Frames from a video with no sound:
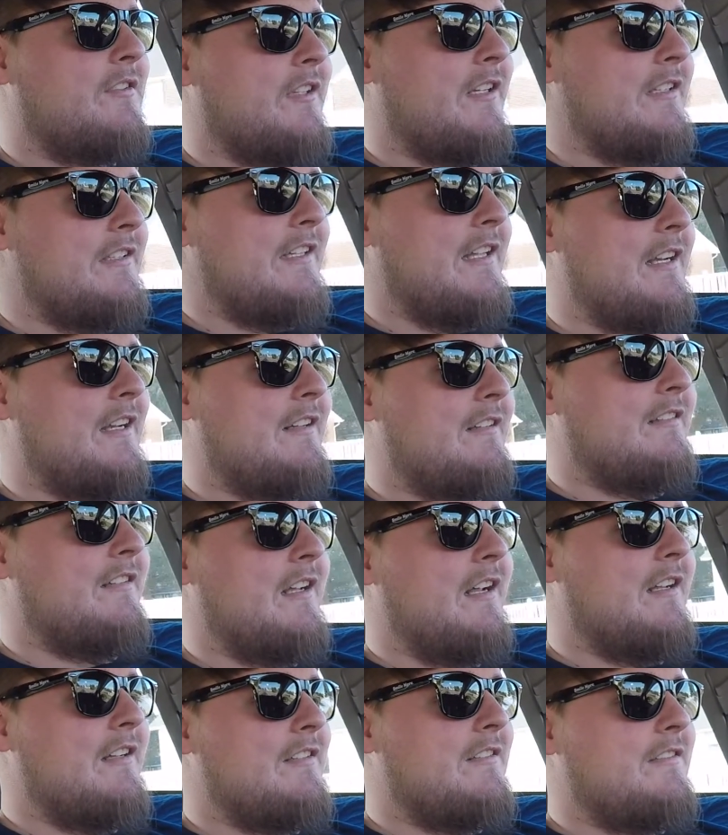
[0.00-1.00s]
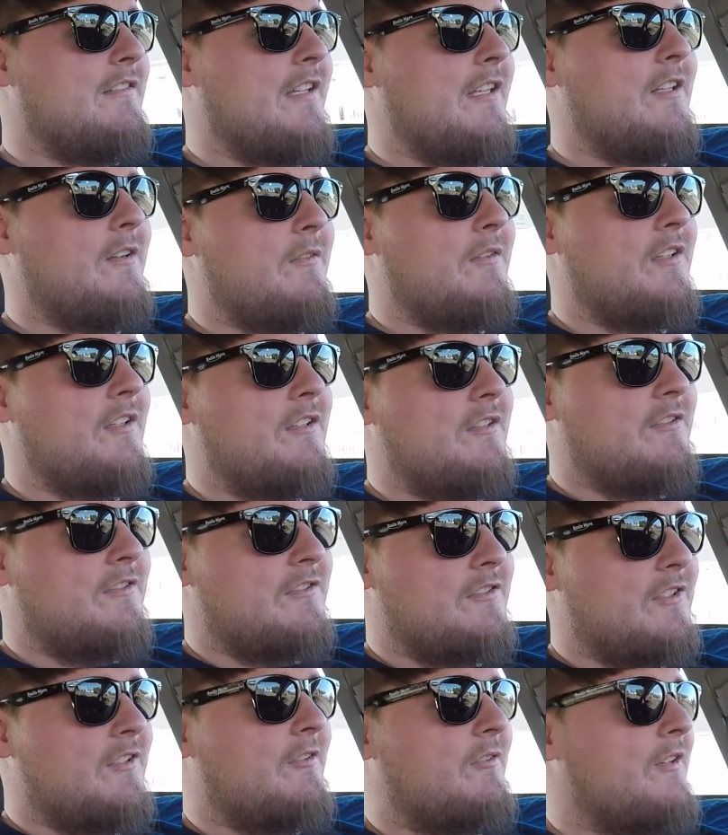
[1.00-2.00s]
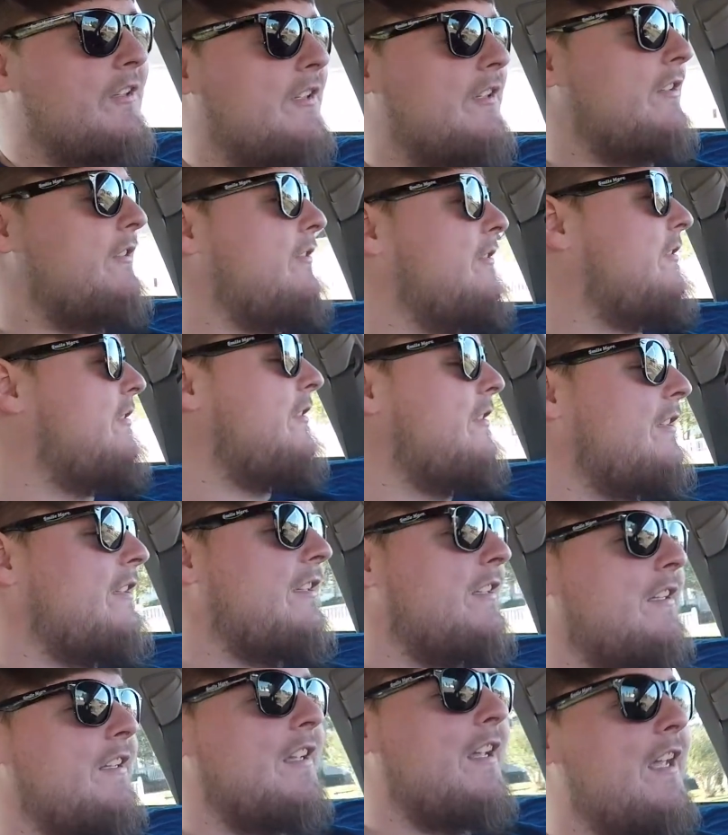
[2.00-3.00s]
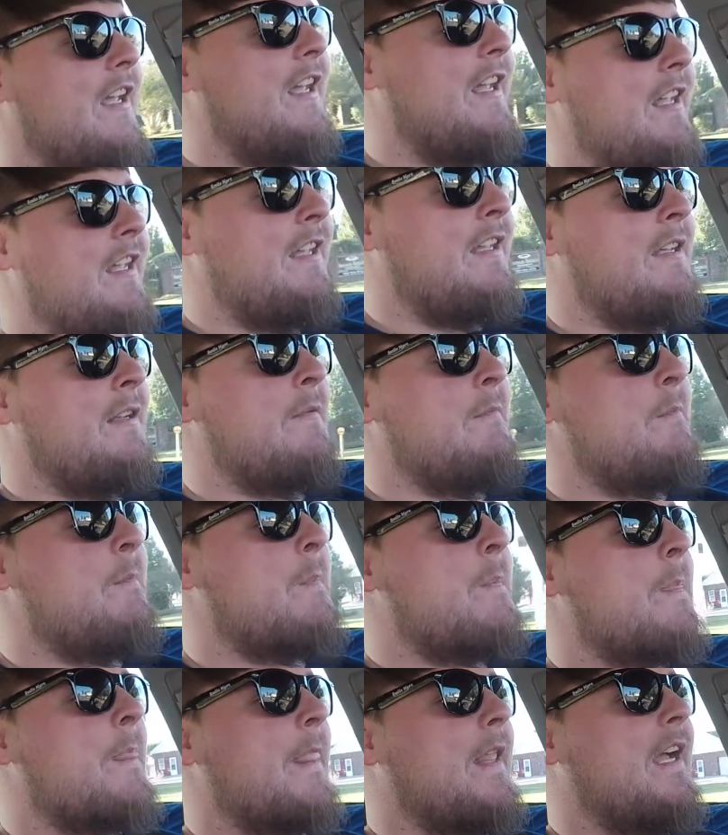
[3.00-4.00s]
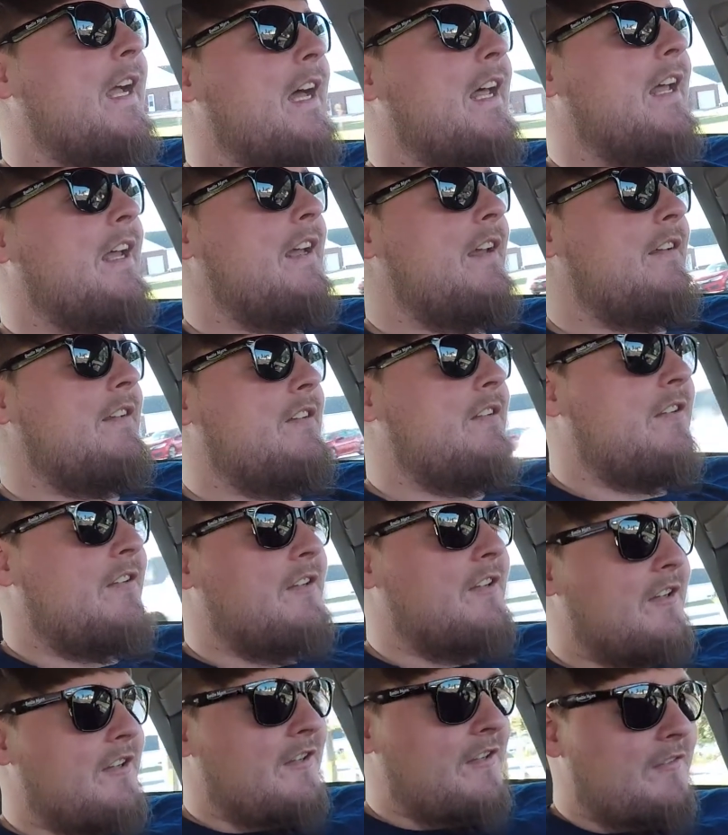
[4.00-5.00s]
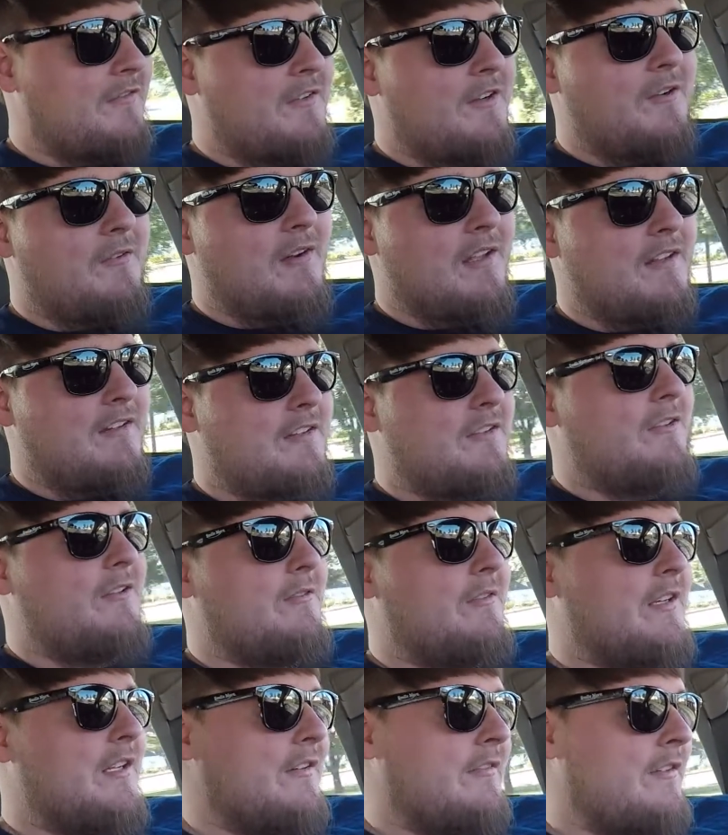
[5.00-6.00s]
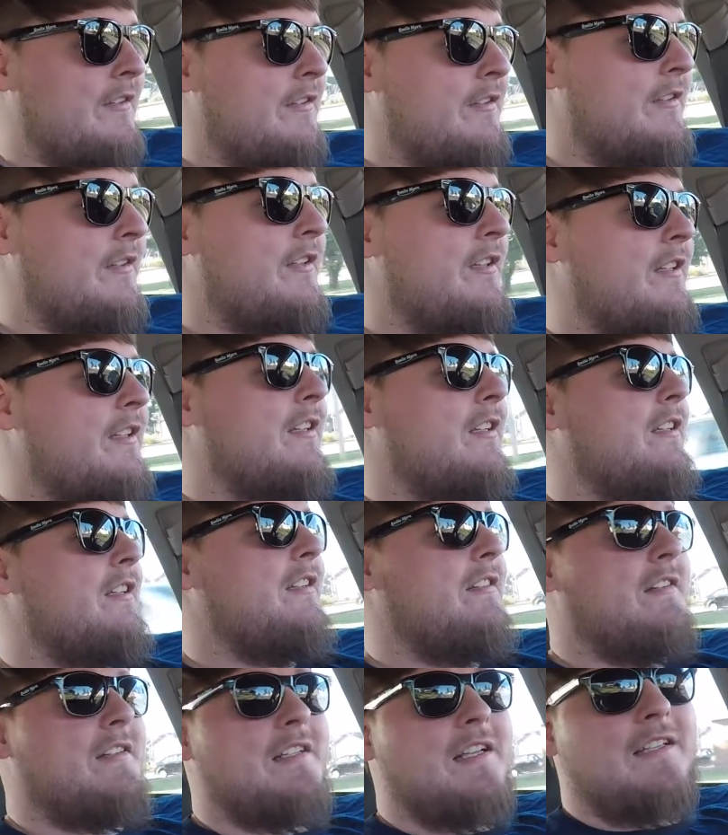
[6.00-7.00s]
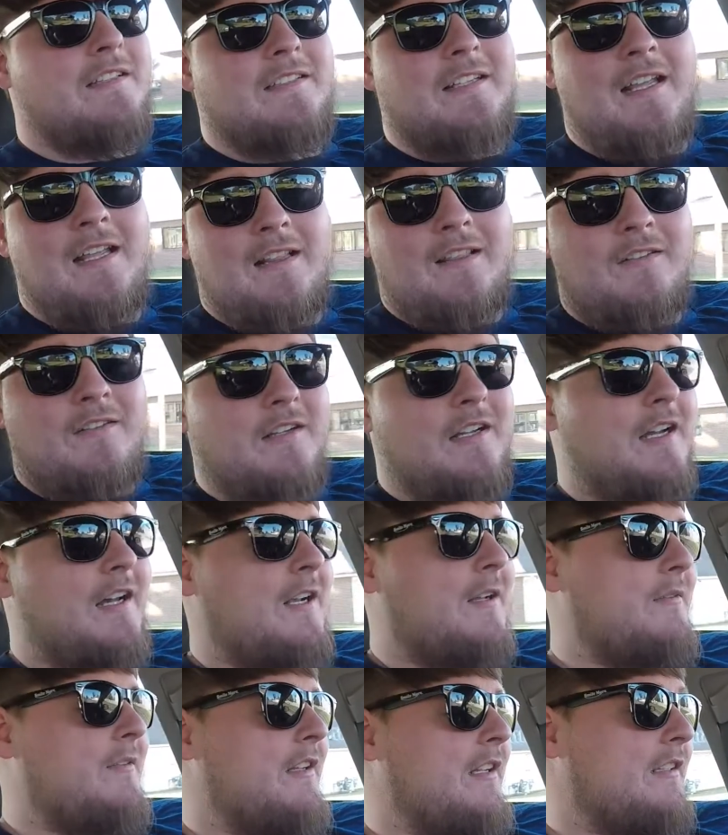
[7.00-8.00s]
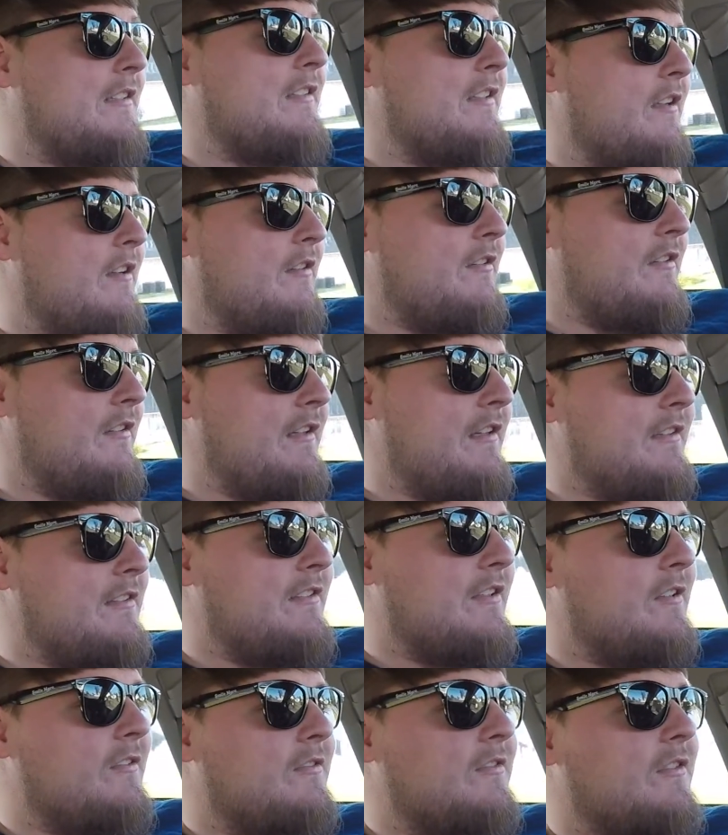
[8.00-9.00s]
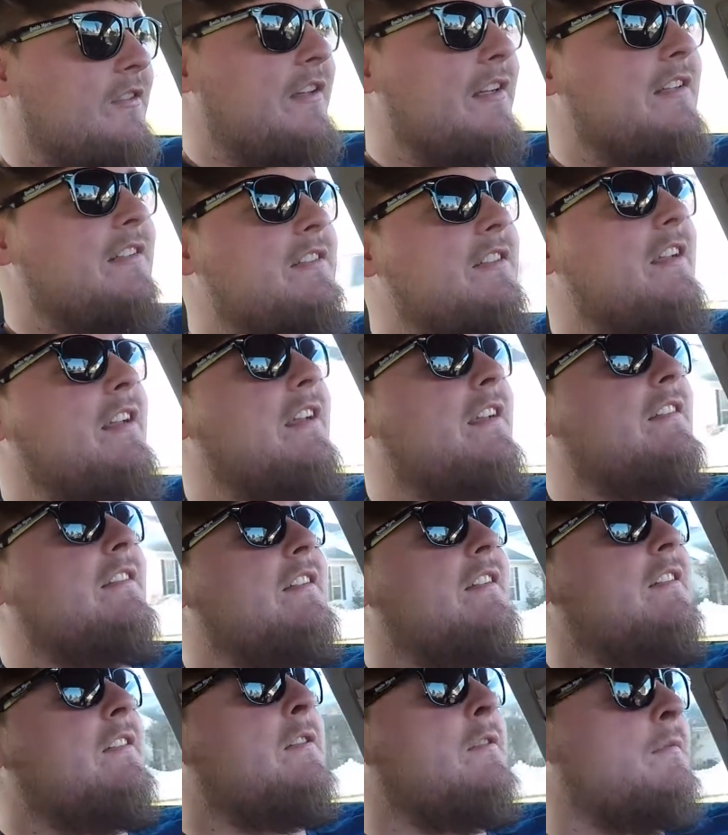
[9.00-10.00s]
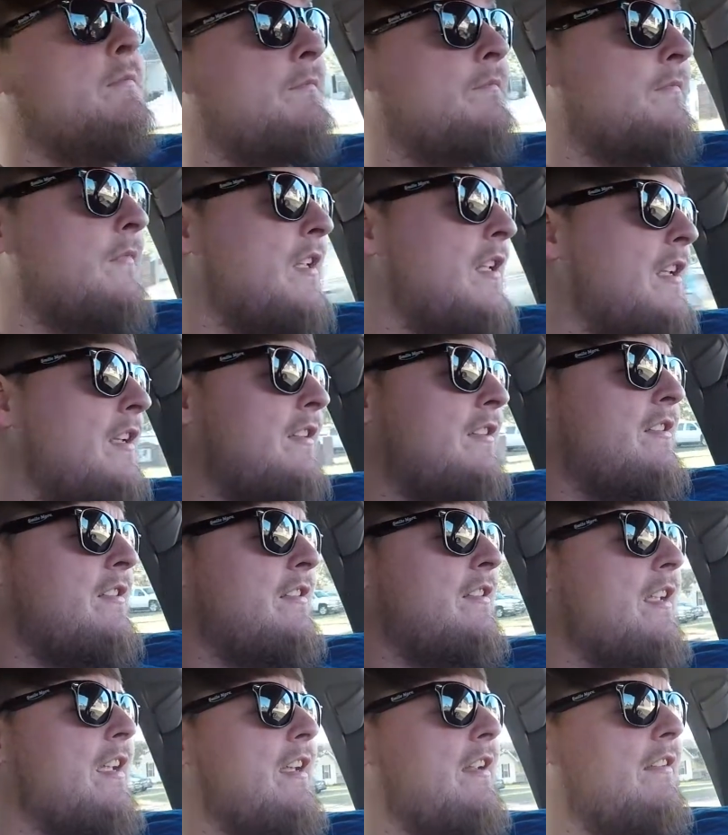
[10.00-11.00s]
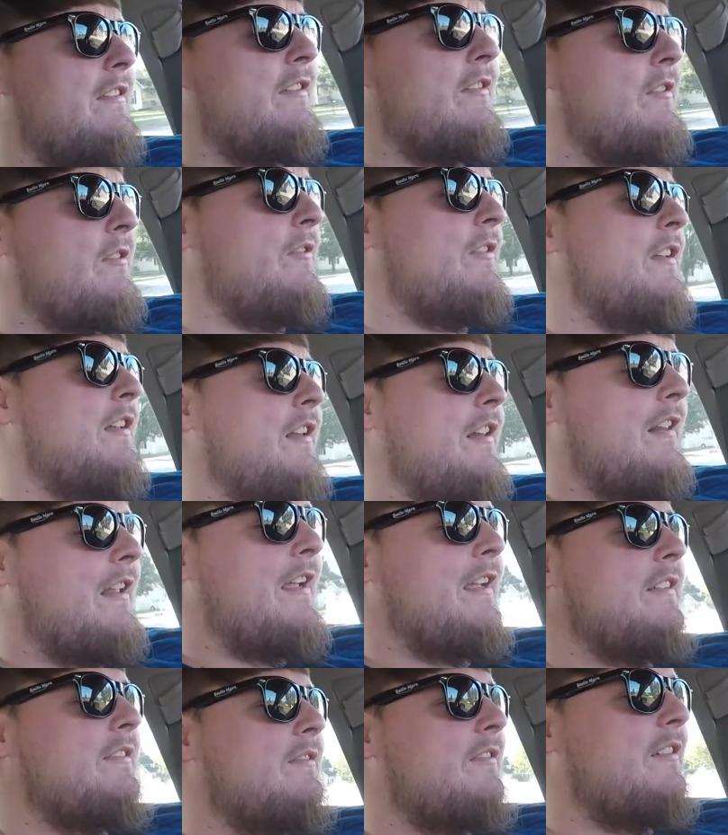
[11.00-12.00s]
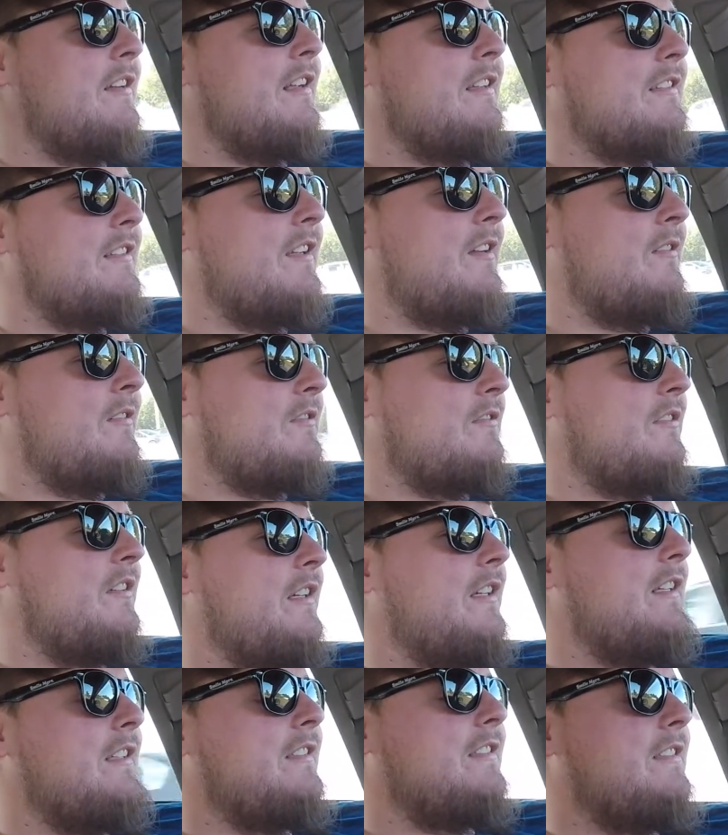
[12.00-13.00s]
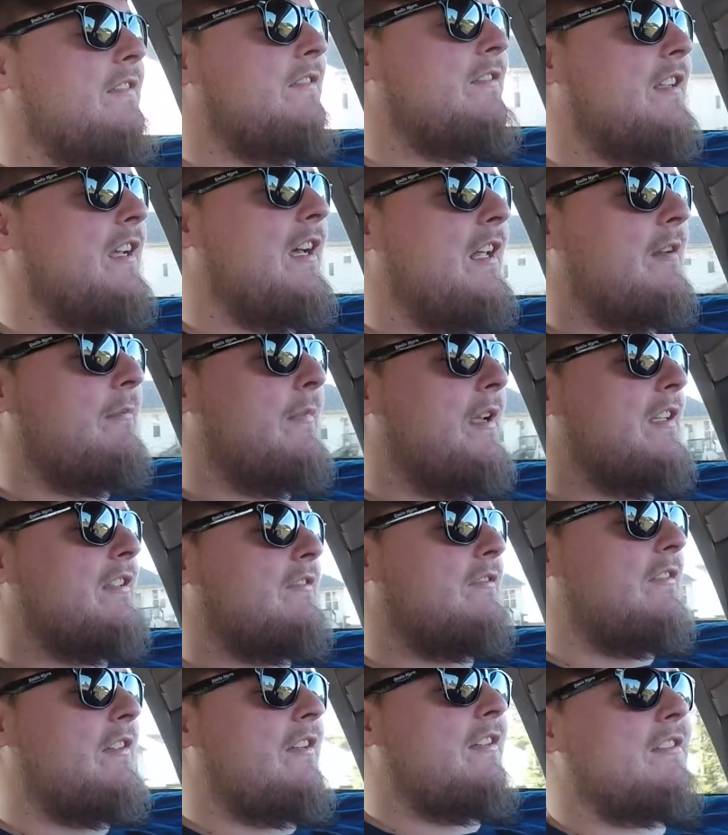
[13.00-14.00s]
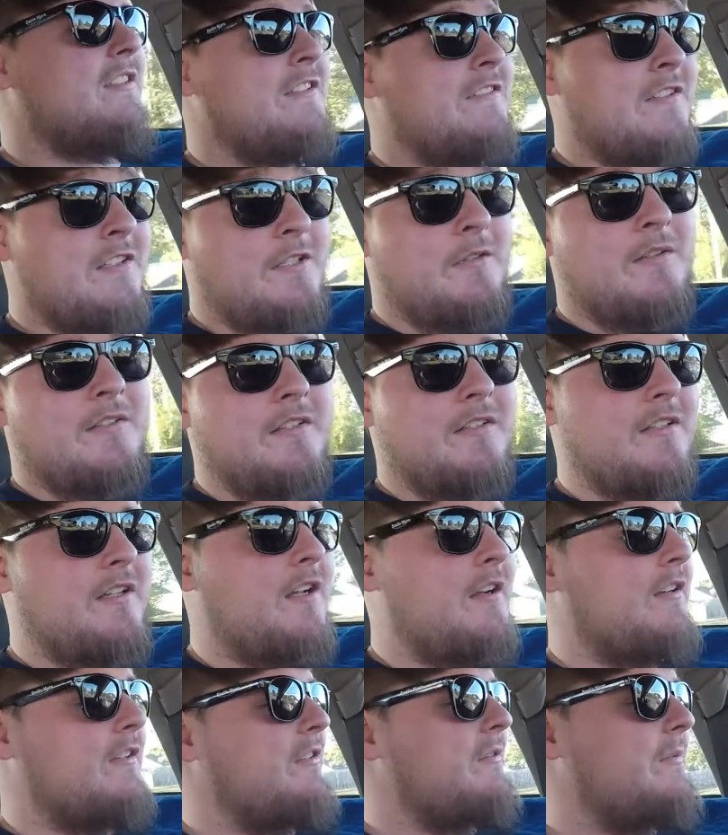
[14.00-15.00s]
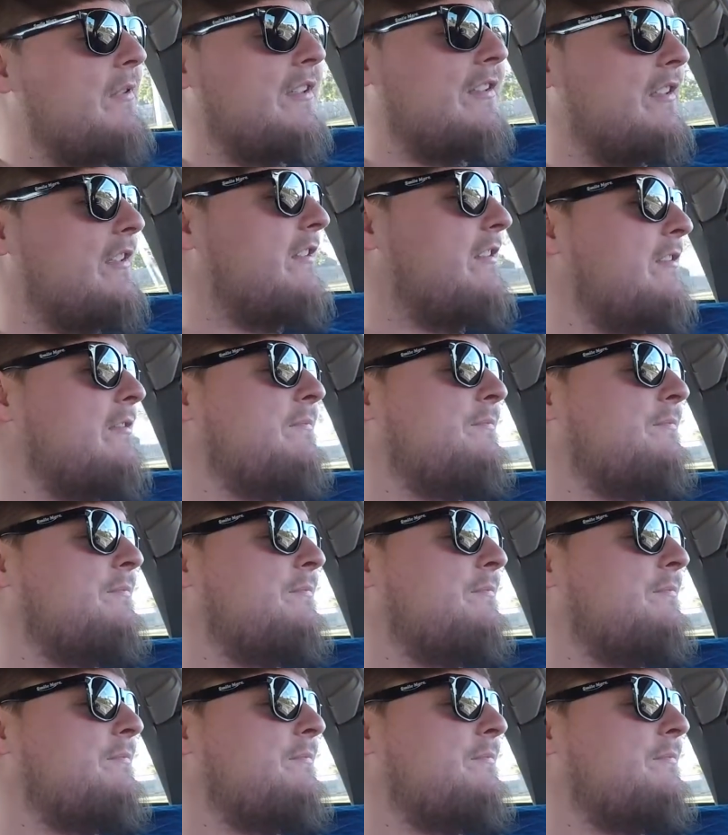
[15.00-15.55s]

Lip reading: I just had to kind of tell her what to do and show her what to do. And you can look on their phone while they're doing it, whatever. You just got to scan three items. And I saw it shows green check. So she scanned two, and then the last one I saw was red, and she was kind of messing around. She really wasn't talking too much either.